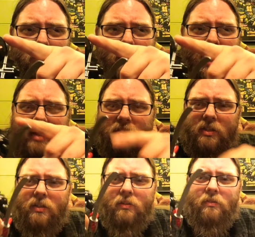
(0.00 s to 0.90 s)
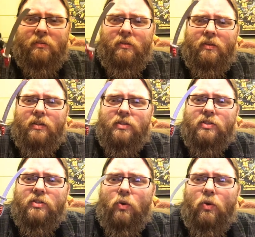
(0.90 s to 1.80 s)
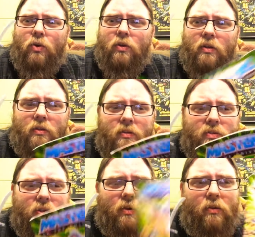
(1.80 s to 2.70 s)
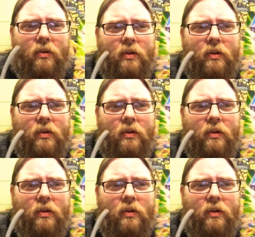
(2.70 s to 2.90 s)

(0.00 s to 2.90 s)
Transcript: mask and his sword. So,